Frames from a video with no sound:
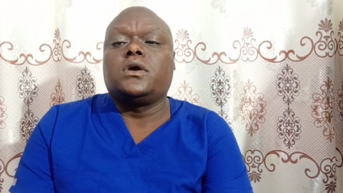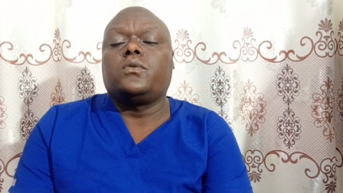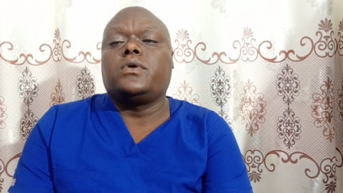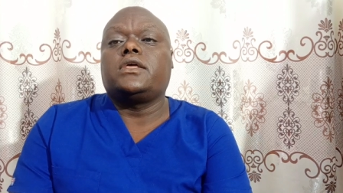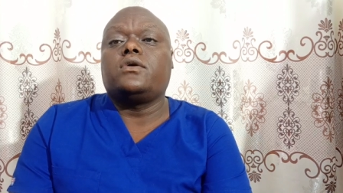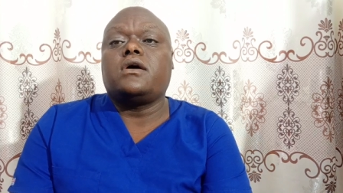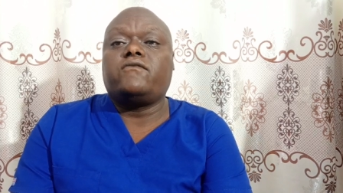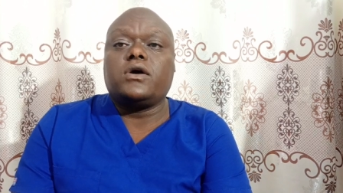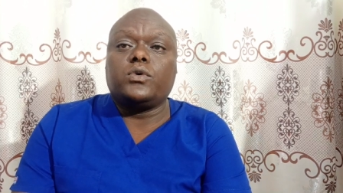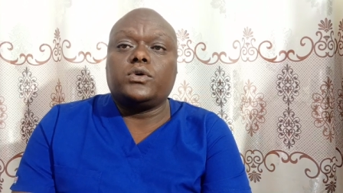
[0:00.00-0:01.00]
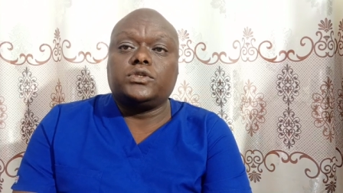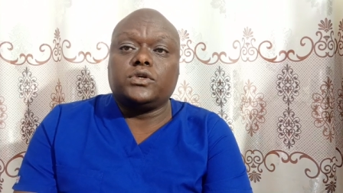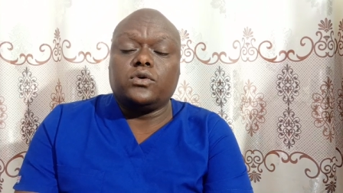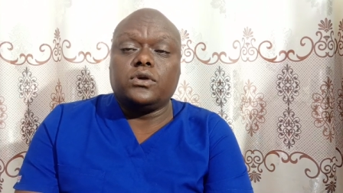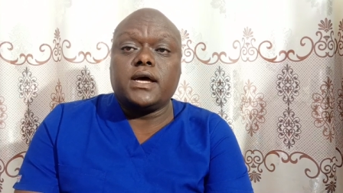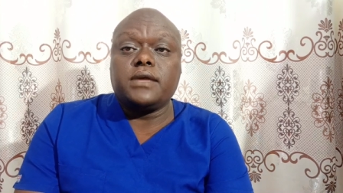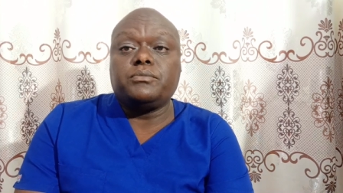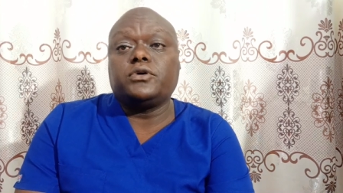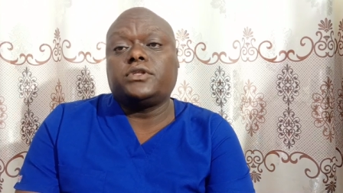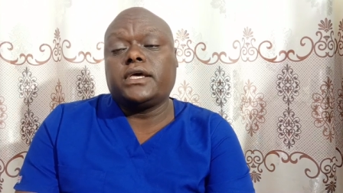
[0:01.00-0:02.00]
Whether you have what you call
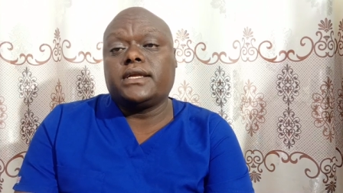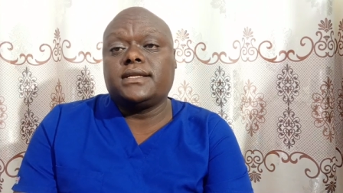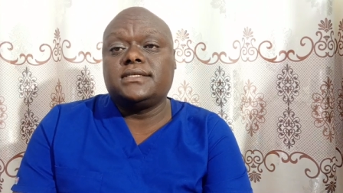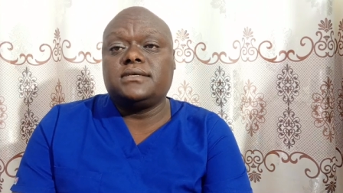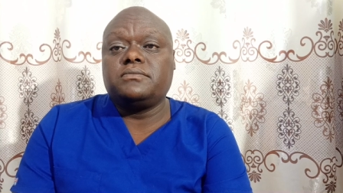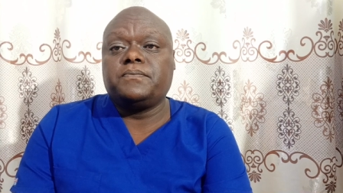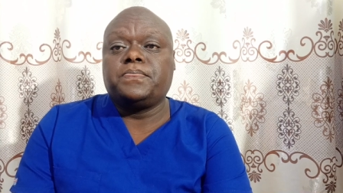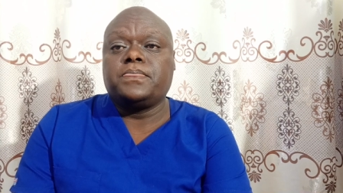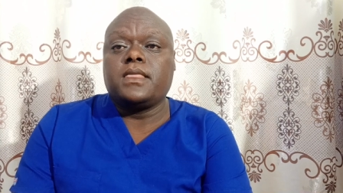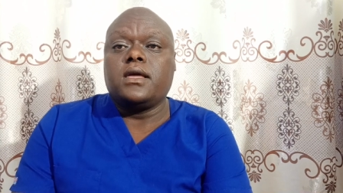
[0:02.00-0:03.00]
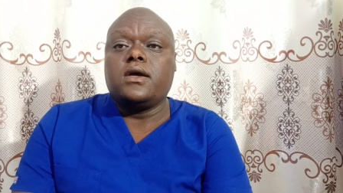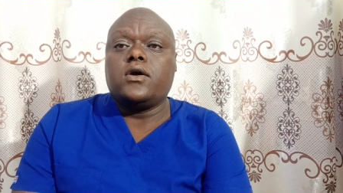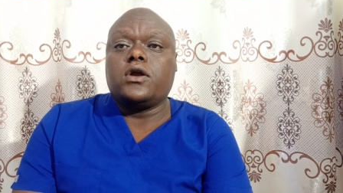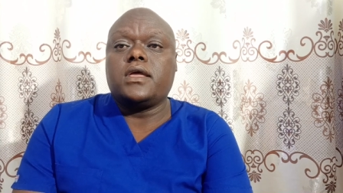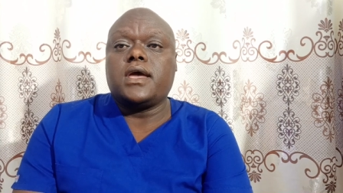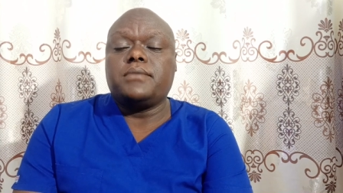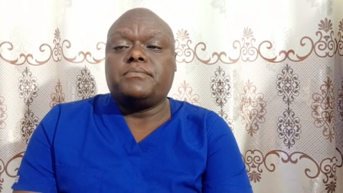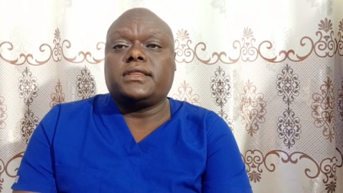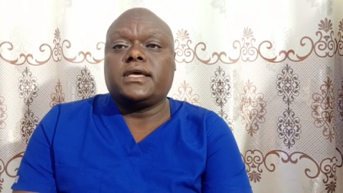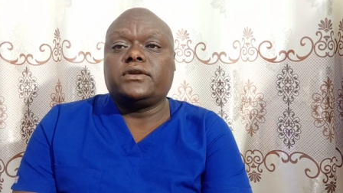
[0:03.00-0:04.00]
hypothyroidism or
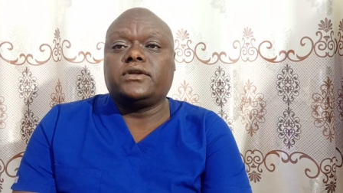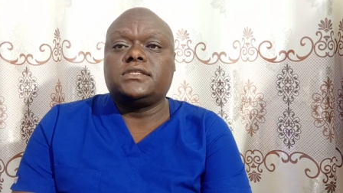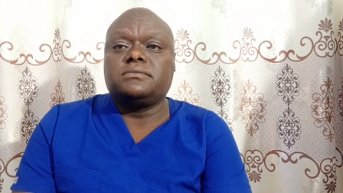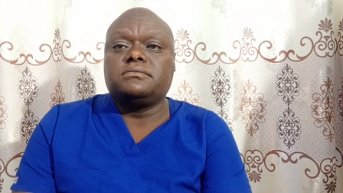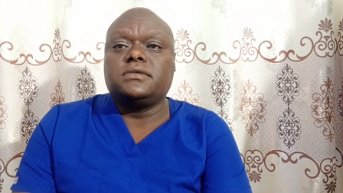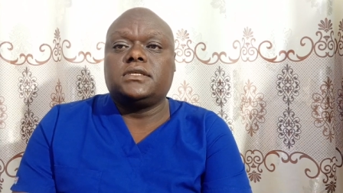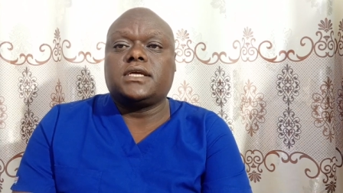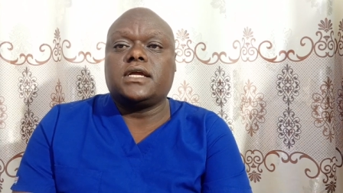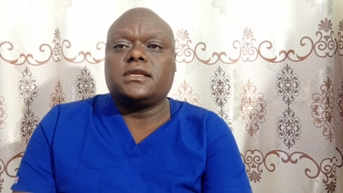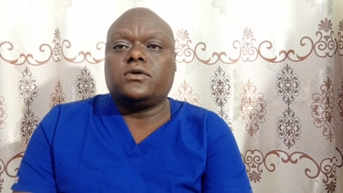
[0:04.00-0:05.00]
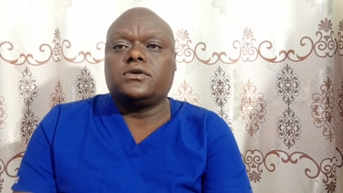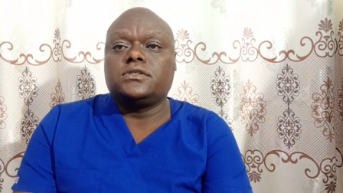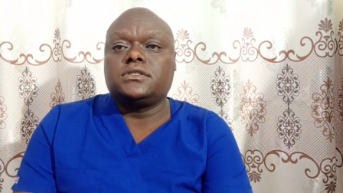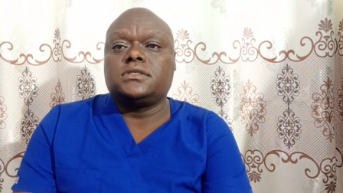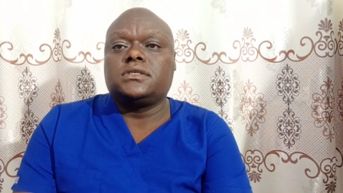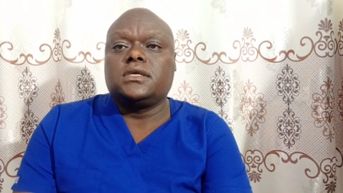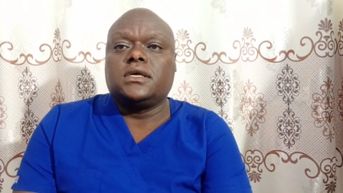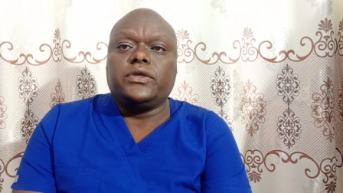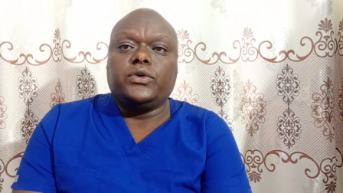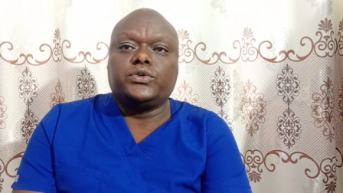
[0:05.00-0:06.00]
hyperthyroidism, it can cause
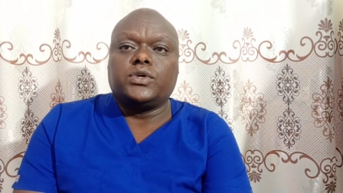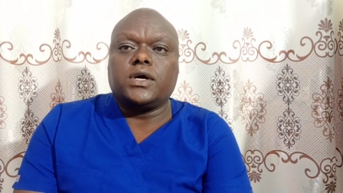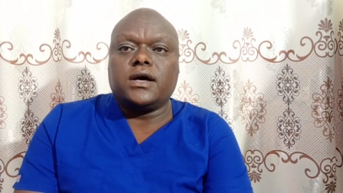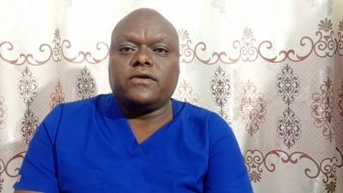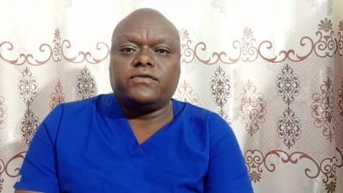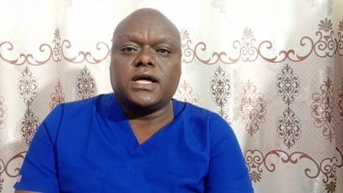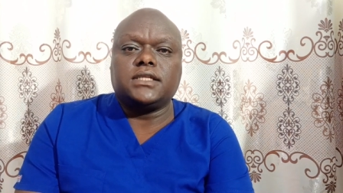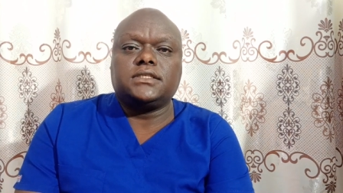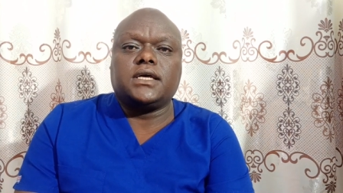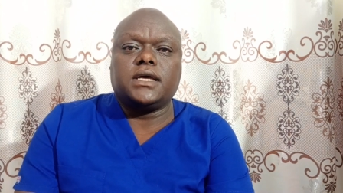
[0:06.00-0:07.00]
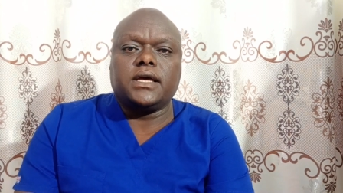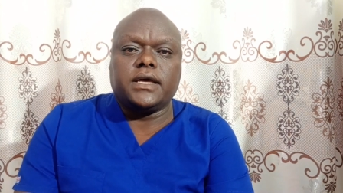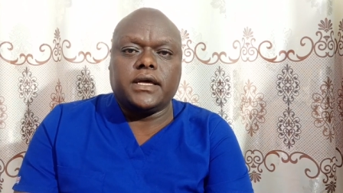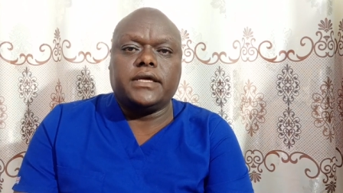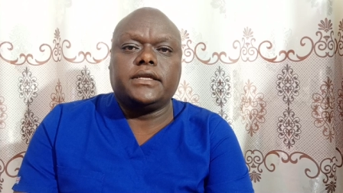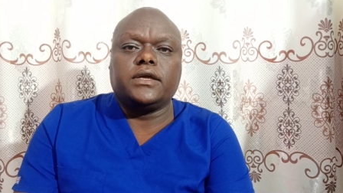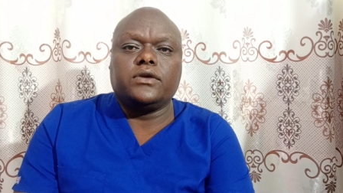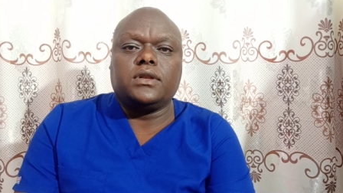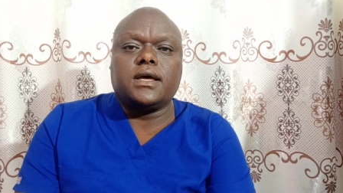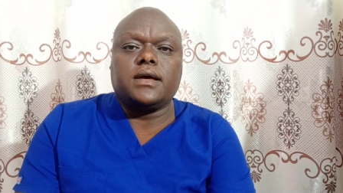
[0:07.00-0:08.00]
you to have that uh,
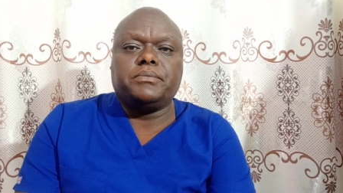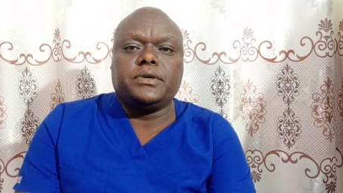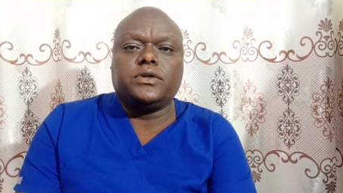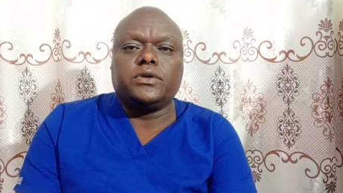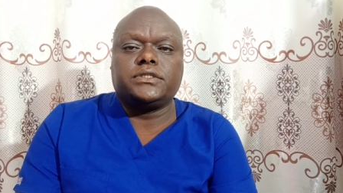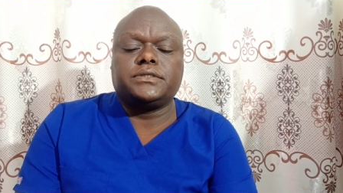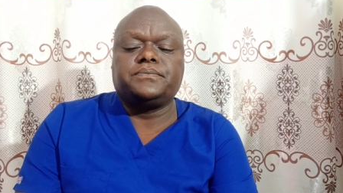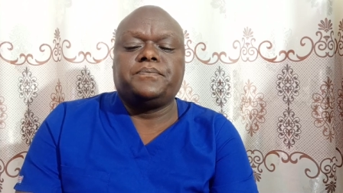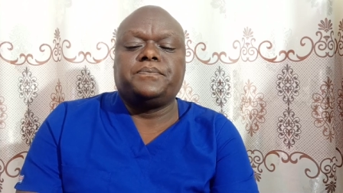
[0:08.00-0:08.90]
irregular periods.